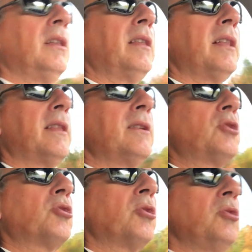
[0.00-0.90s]
that they
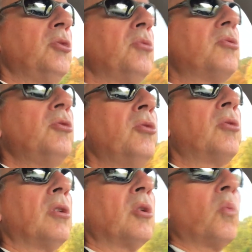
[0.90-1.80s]
shouldn't use
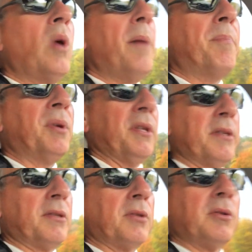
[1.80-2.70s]
nuclear
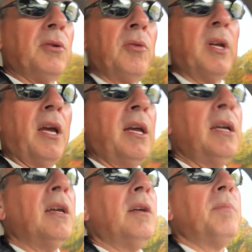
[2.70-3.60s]
weapons, okay?
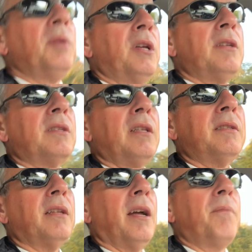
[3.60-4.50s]
Because,
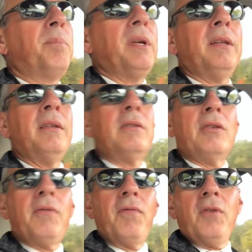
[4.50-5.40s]
listen, I bit into
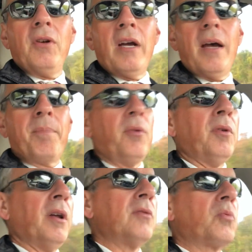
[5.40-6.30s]
the fear
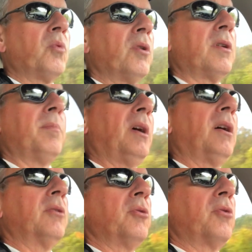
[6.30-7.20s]
apple, and I was worried
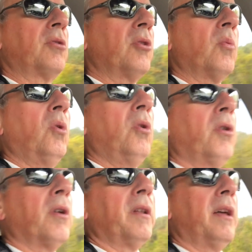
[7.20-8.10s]
about nuclear
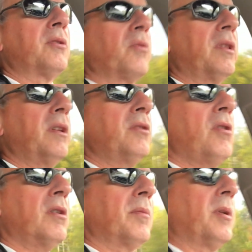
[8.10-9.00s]
war. That's what they
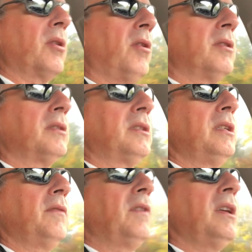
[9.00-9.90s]
talk about all on the
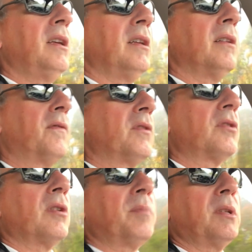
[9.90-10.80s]
TV, and if there's
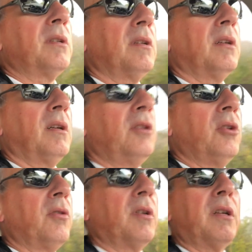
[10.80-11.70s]
something,
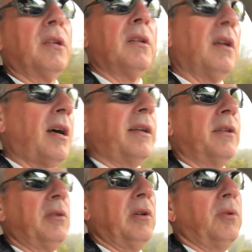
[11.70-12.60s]
that I can
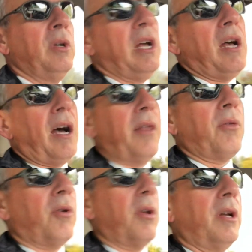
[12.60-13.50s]
do, I
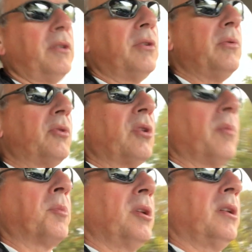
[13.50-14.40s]
thought I'd do
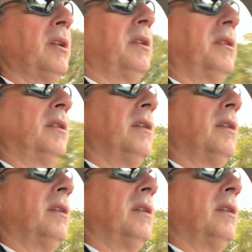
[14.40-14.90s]
something, and